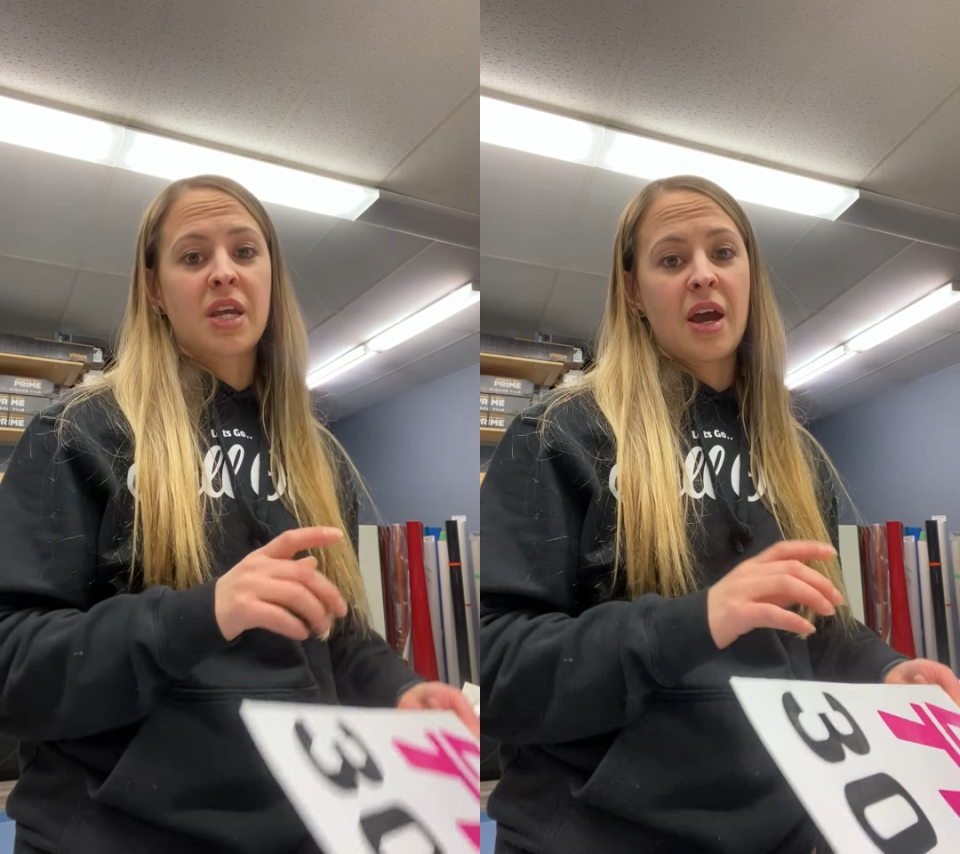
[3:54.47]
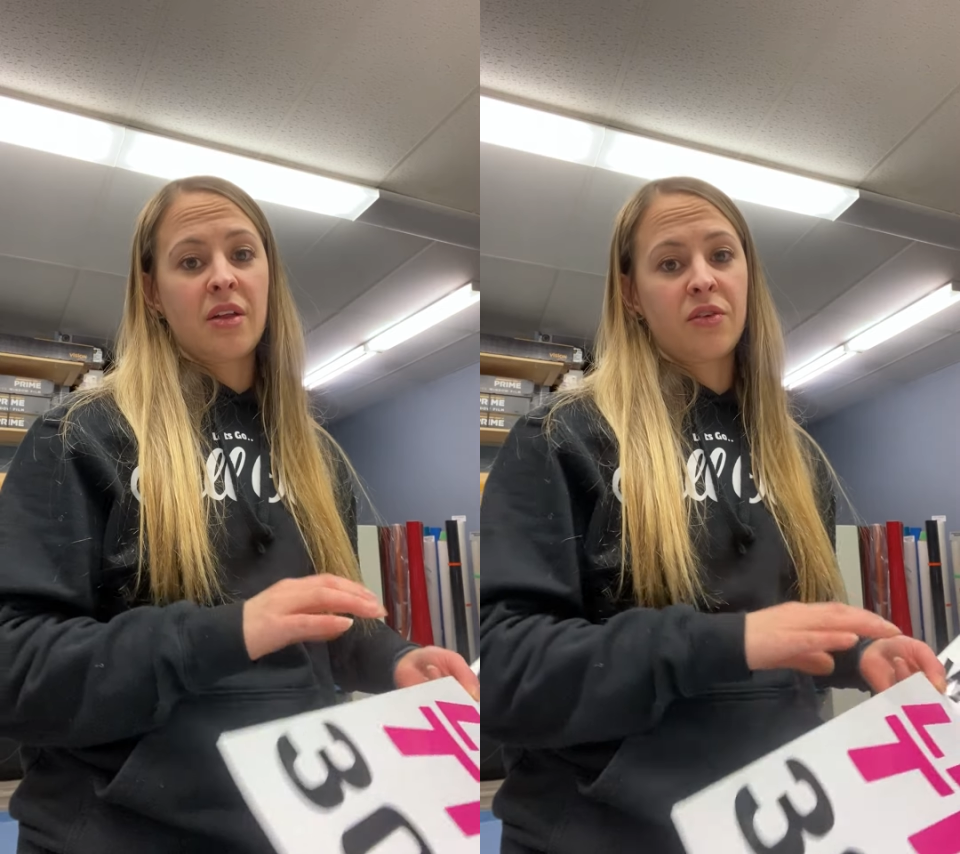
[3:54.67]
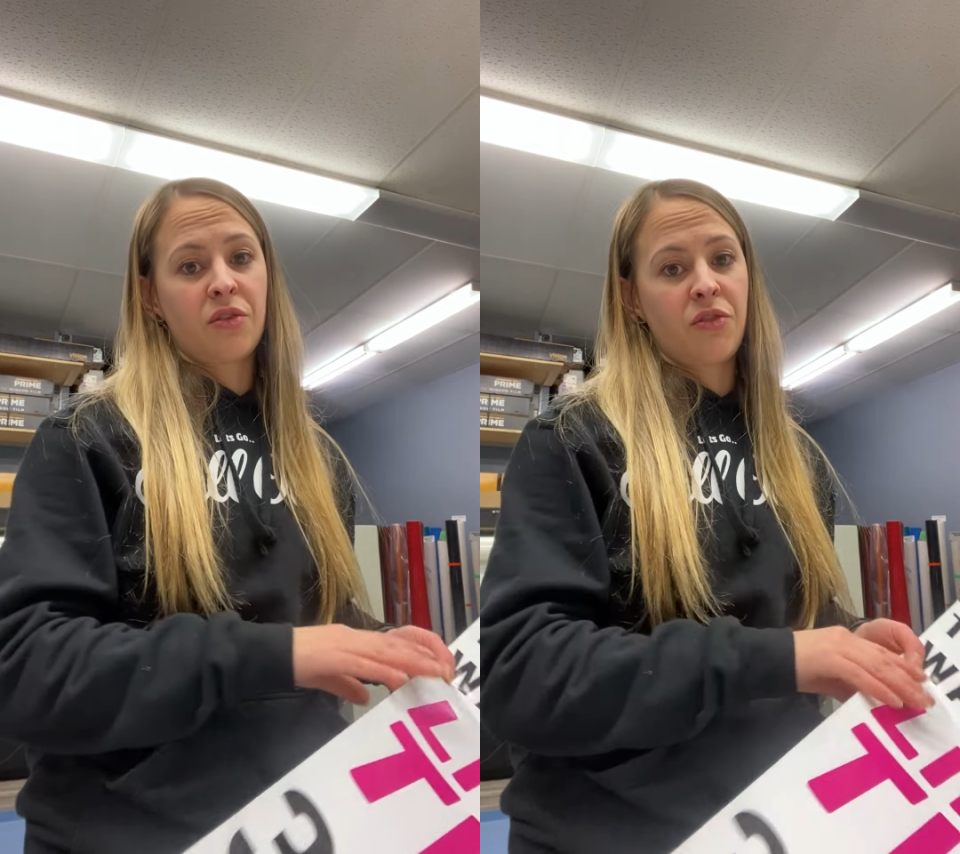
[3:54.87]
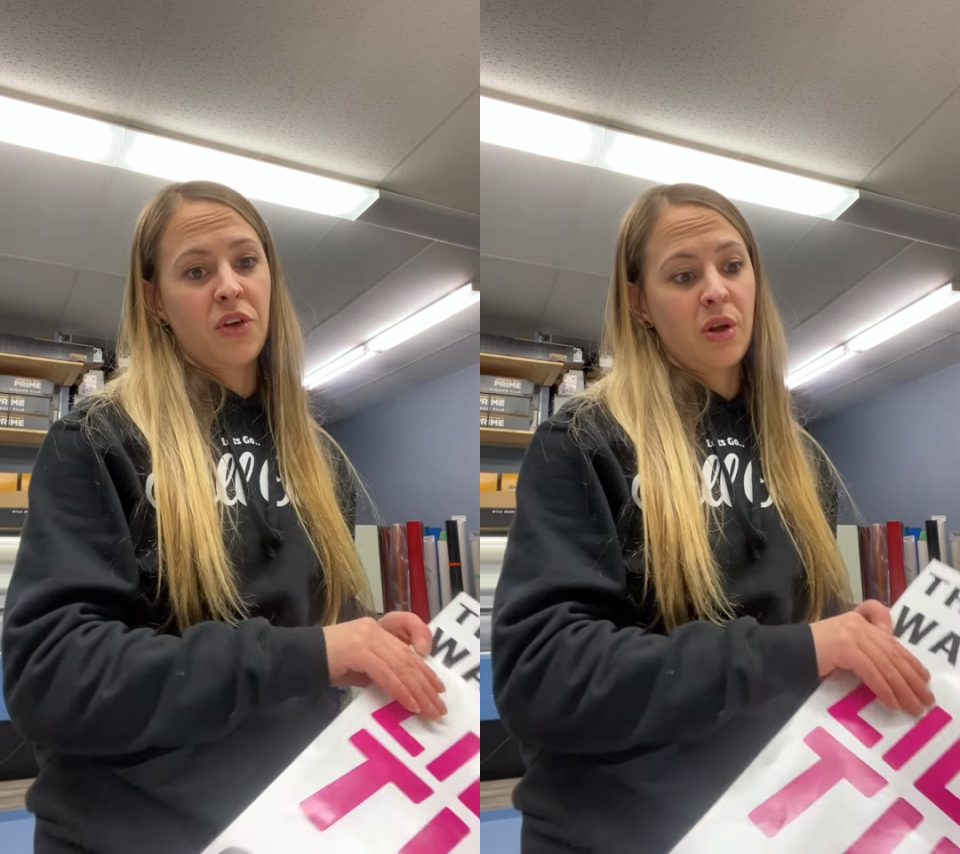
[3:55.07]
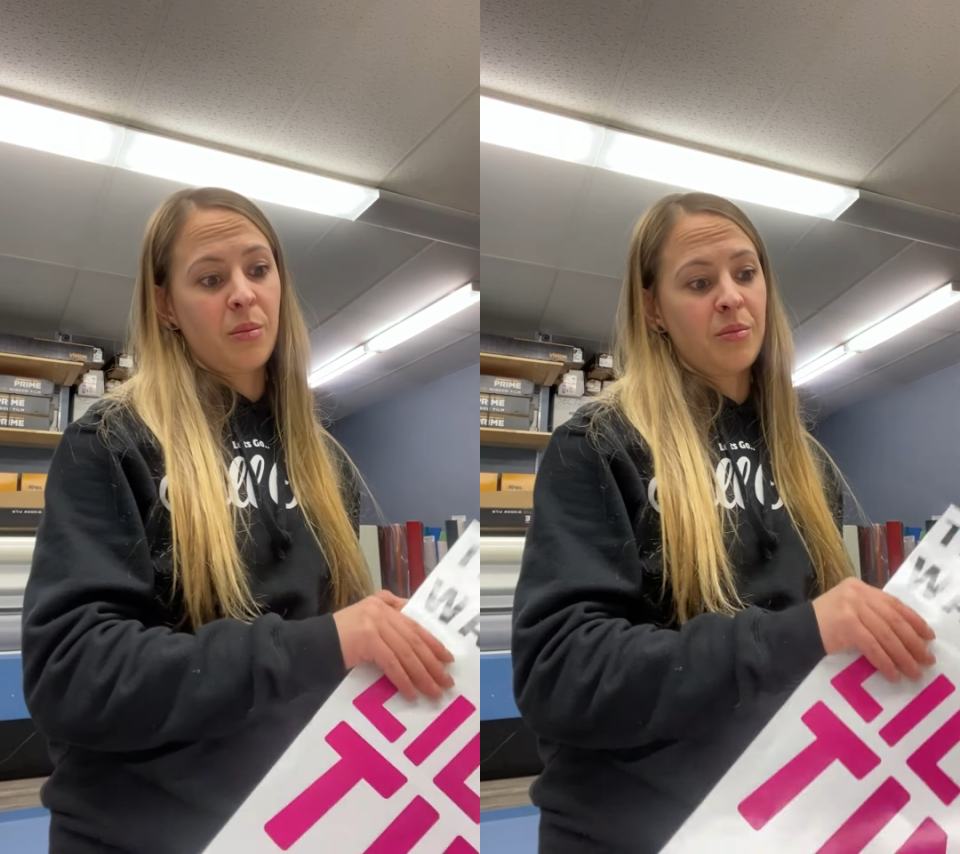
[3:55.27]
calendared
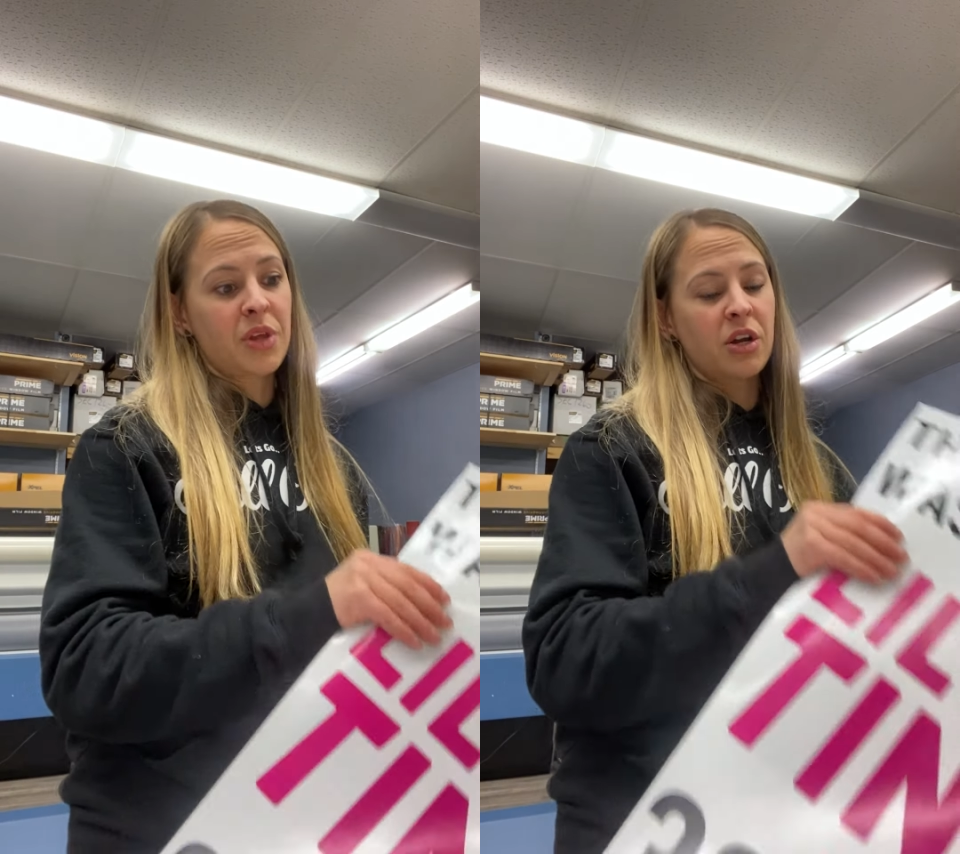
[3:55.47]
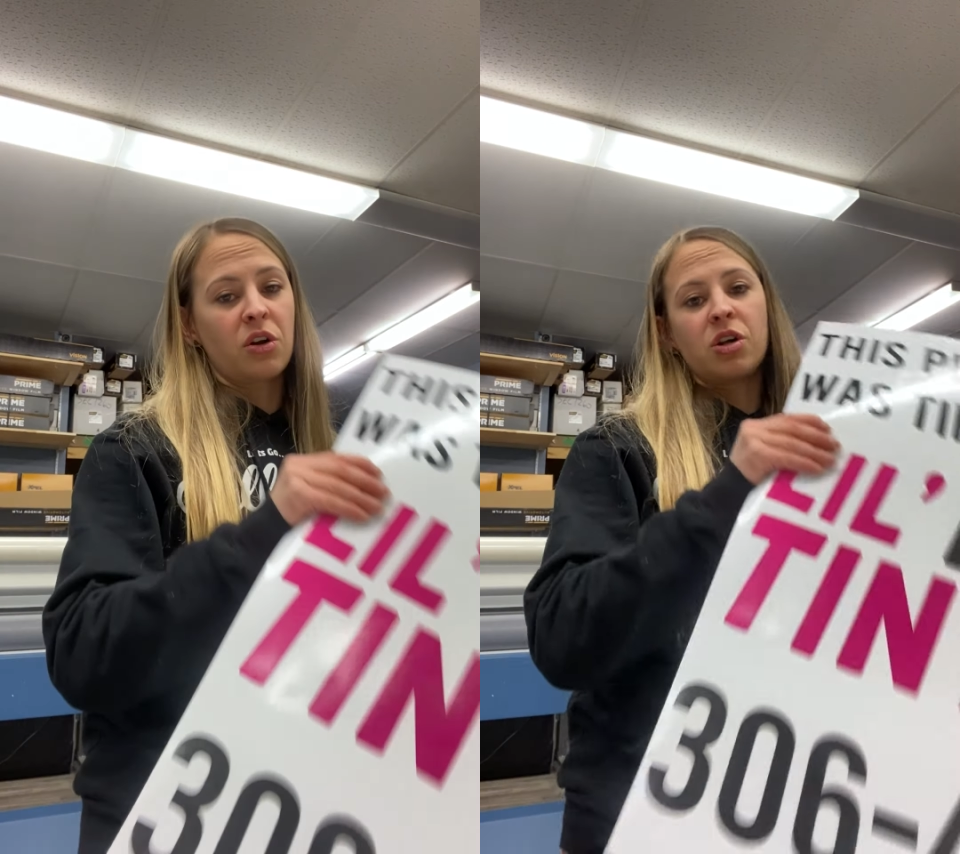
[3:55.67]
film that you're